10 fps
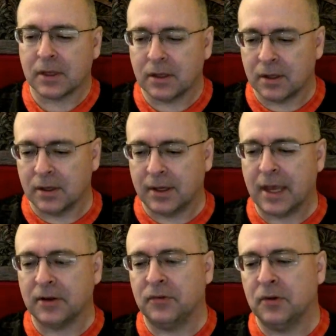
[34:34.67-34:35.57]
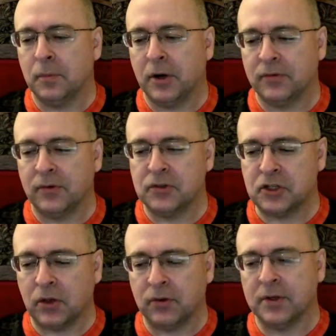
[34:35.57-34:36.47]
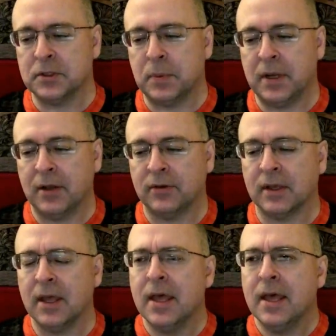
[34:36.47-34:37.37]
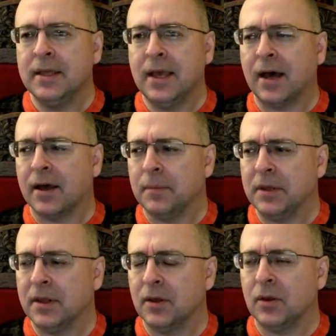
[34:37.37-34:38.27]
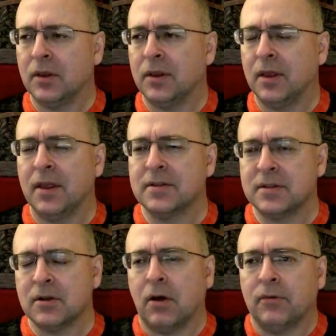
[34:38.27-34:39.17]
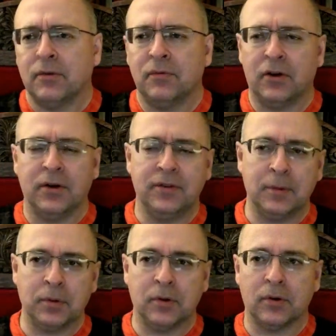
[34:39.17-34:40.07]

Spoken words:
Cactus Cedar Bear says Sheldon is pedantic. Yeah, and that's also very typical.